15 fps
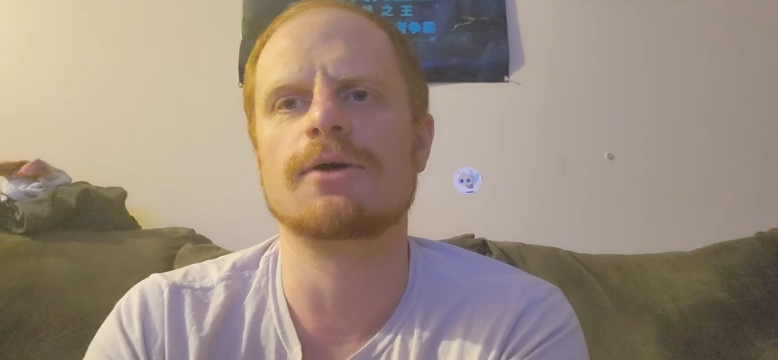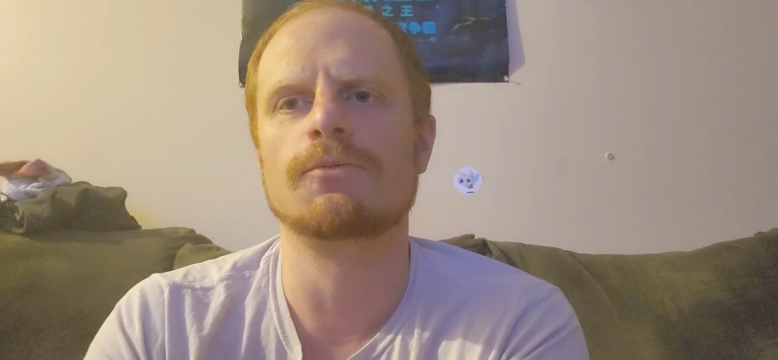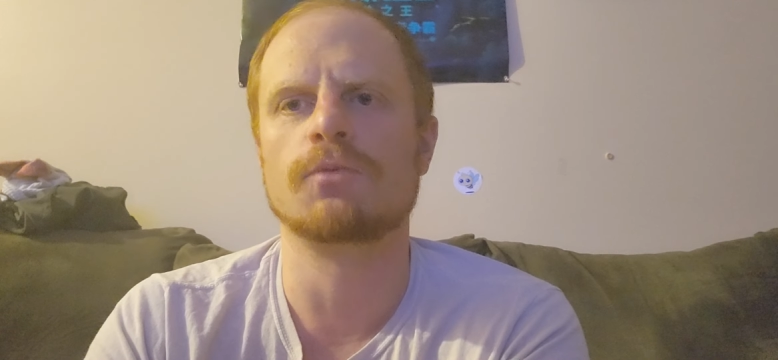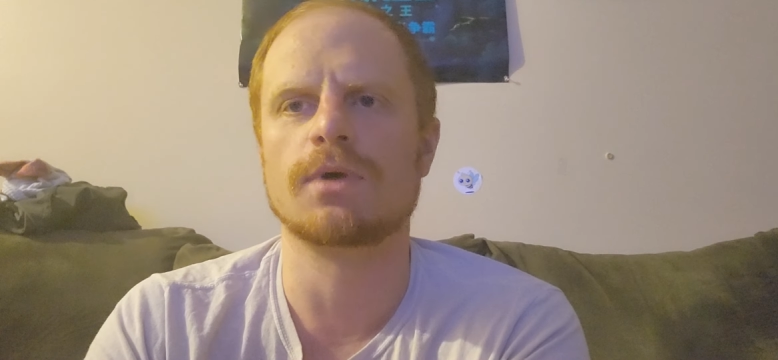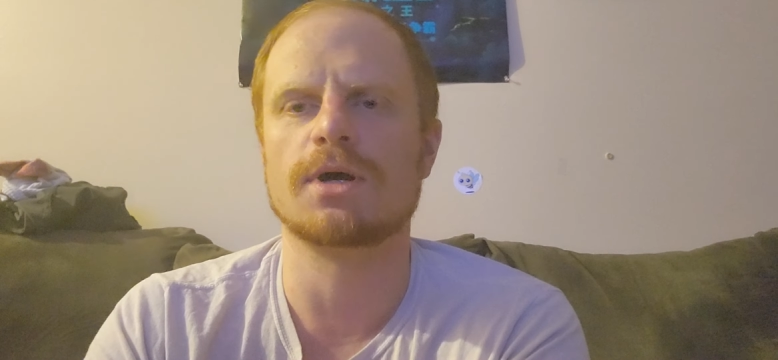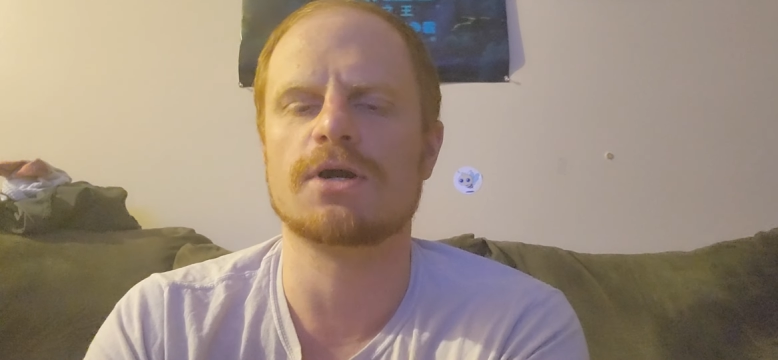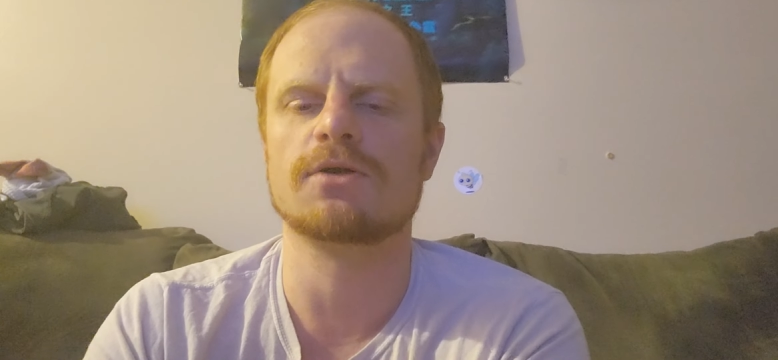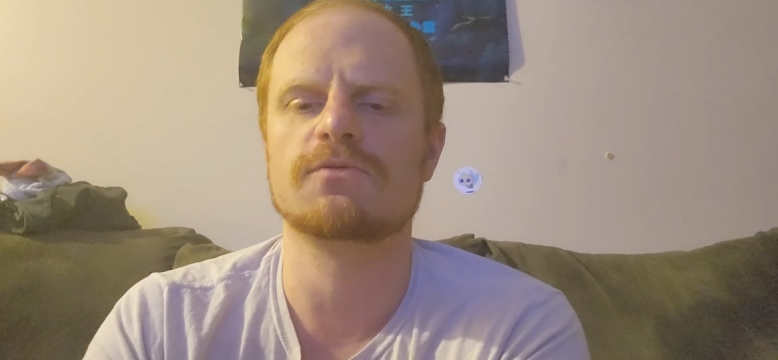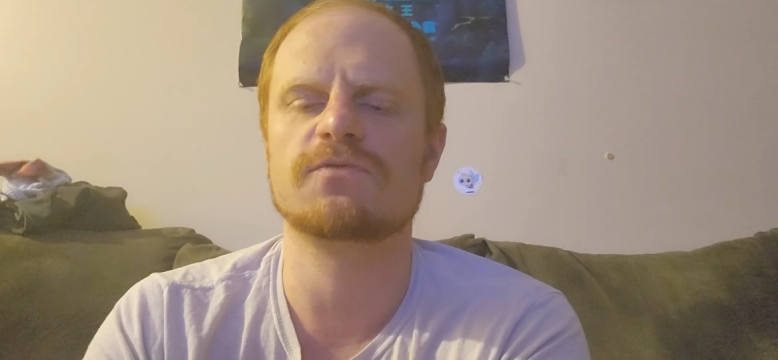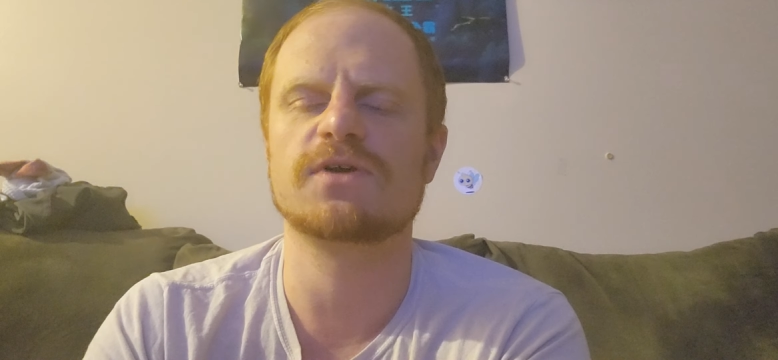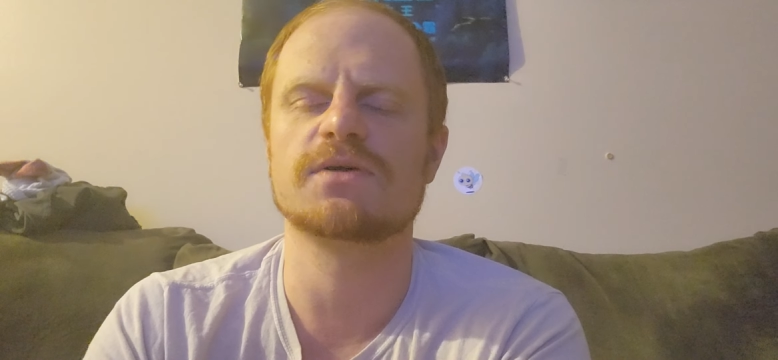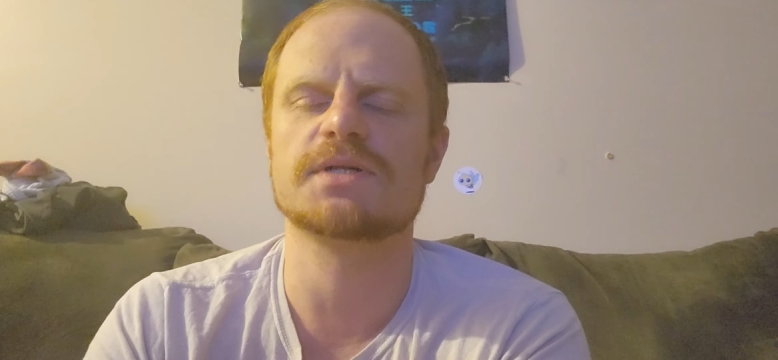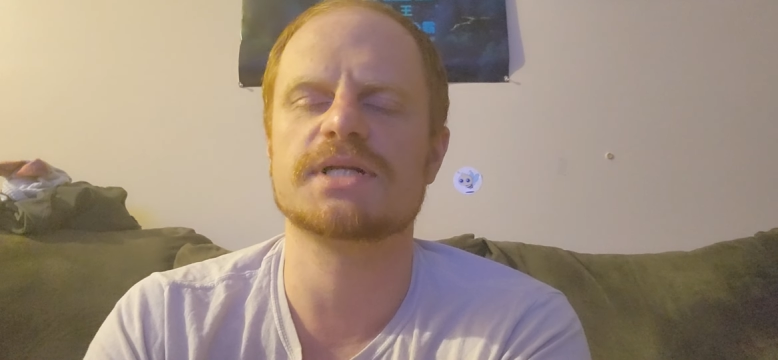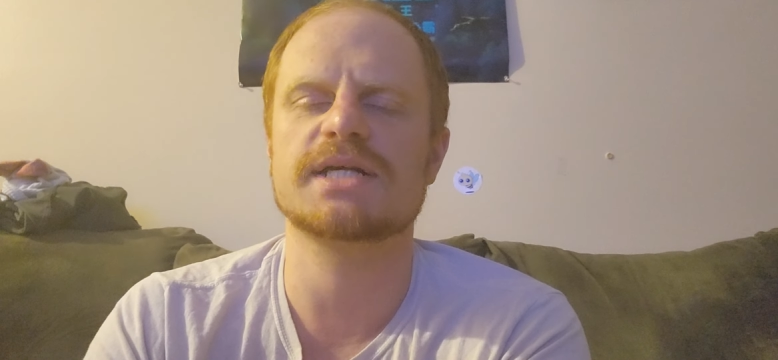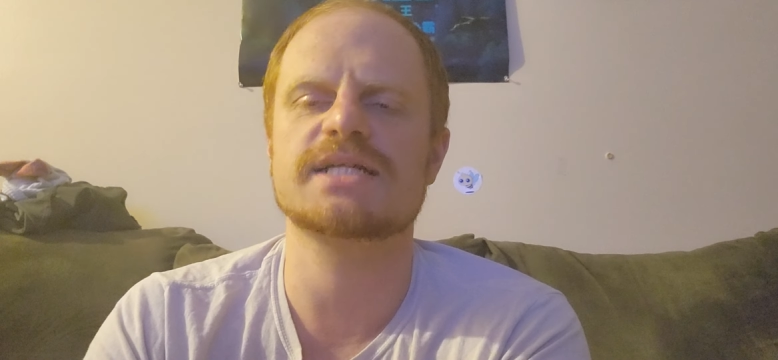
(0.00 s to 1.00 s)
world,
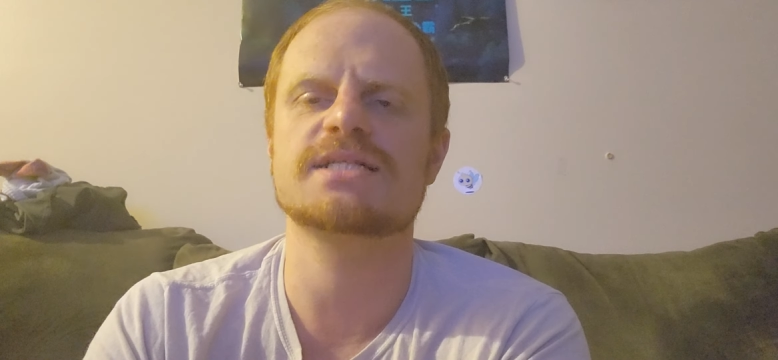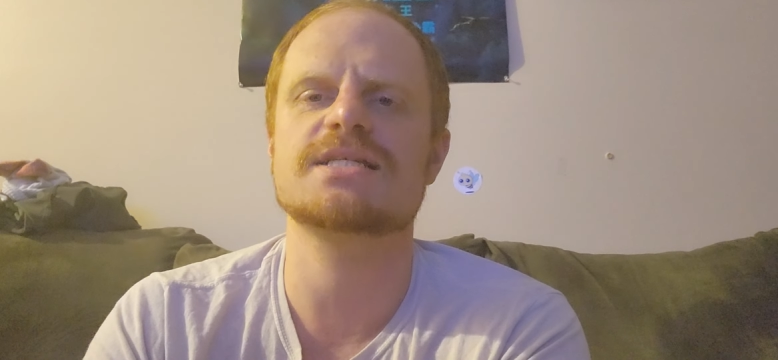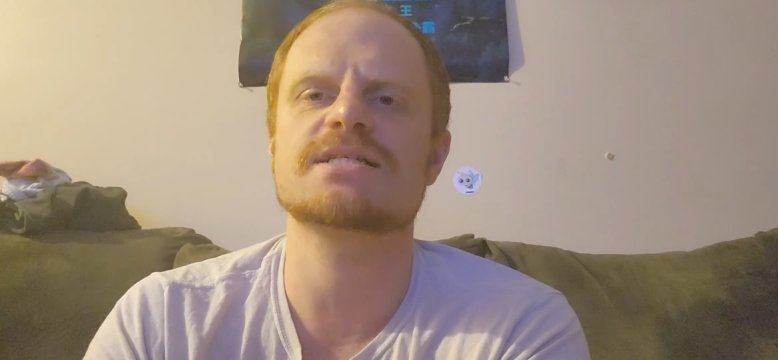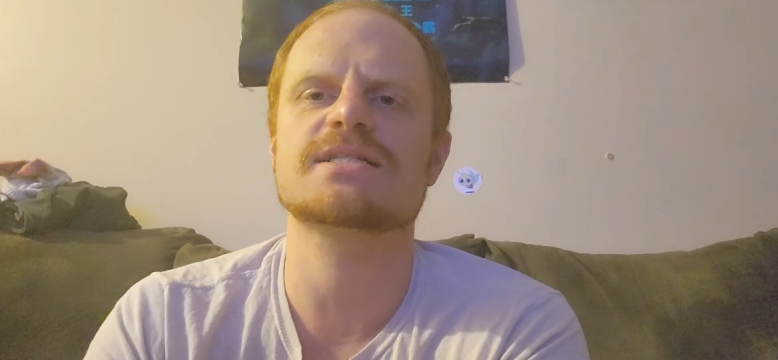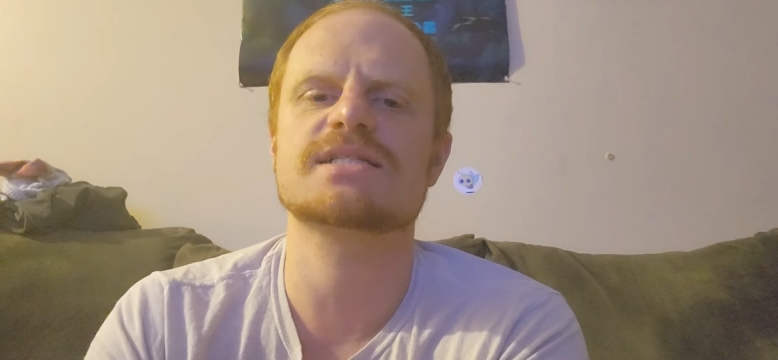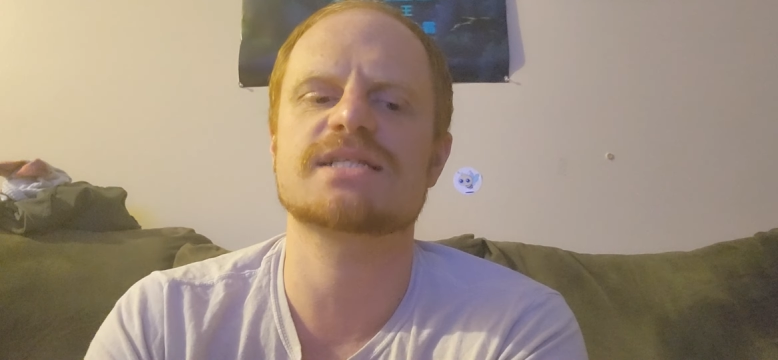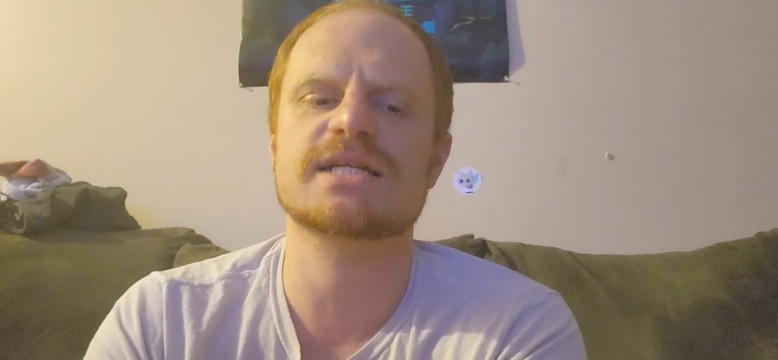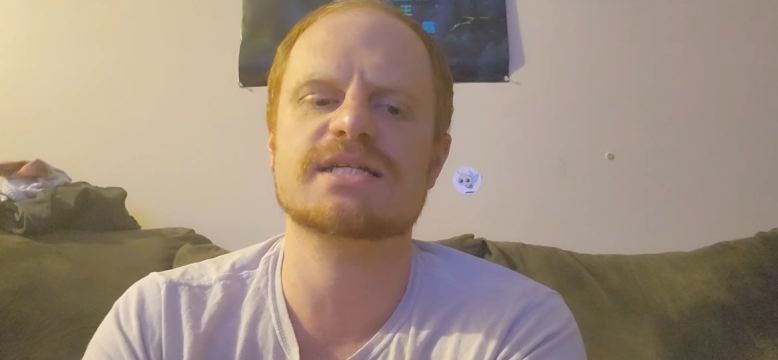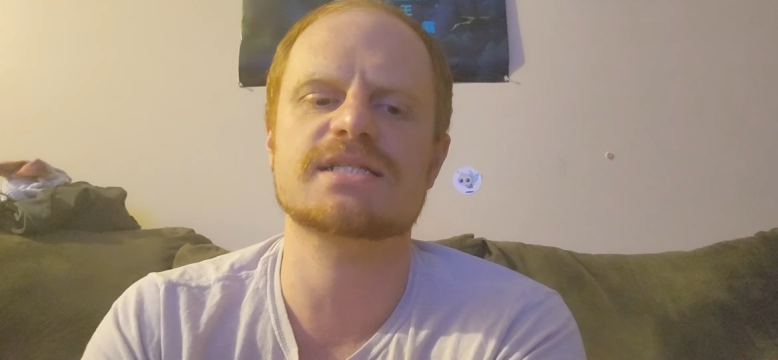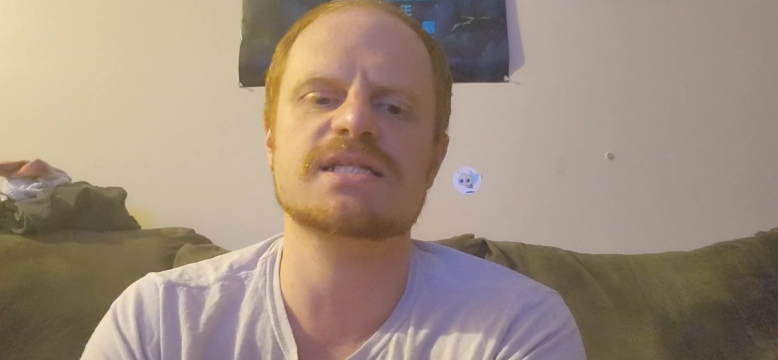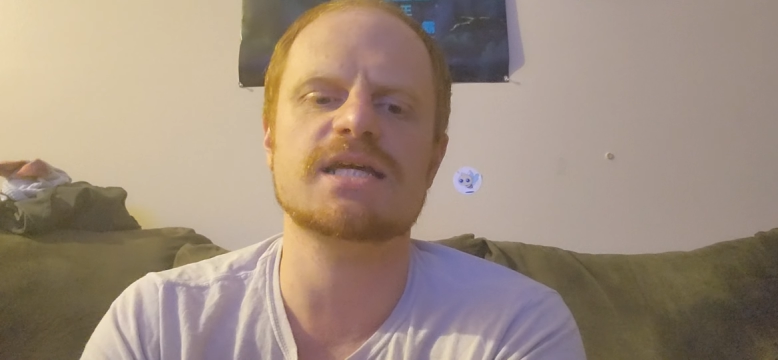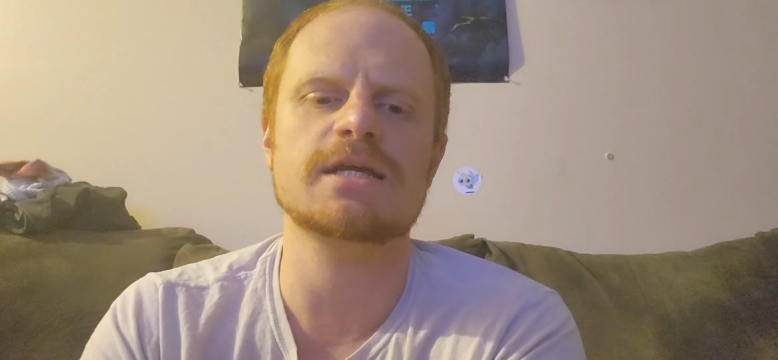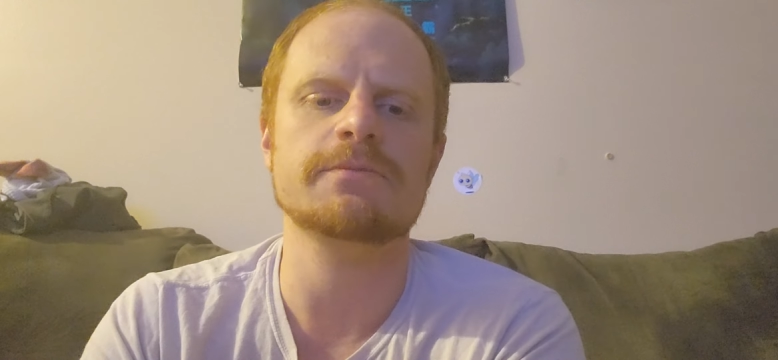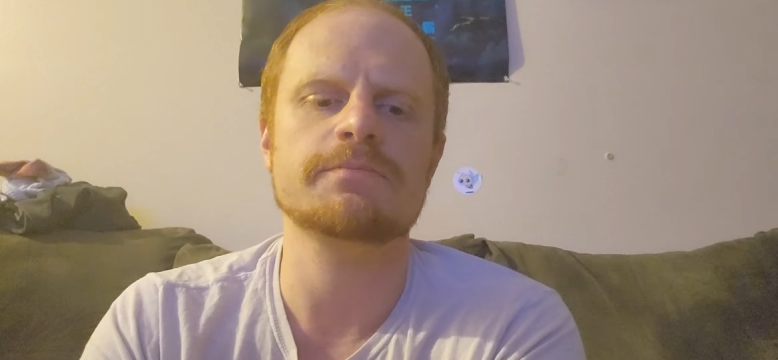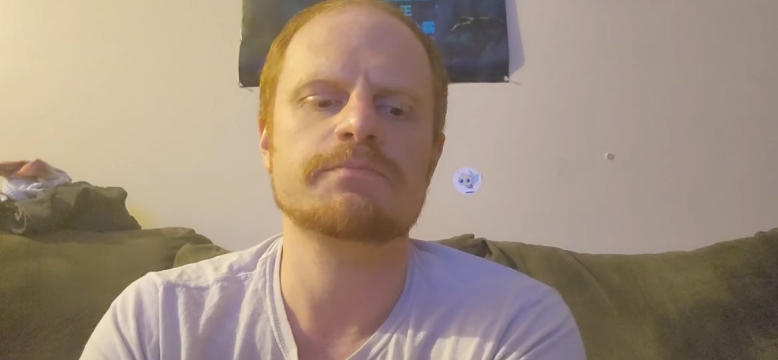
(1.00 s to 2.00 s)
filmed in
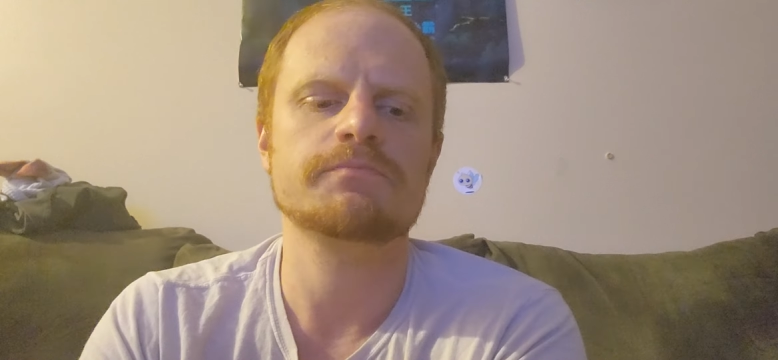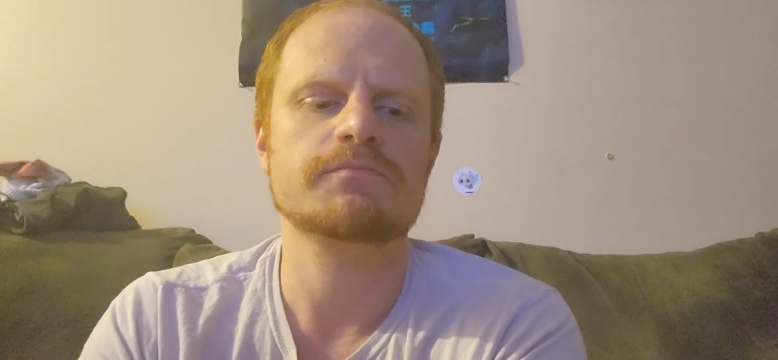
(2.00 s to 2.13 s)
1960,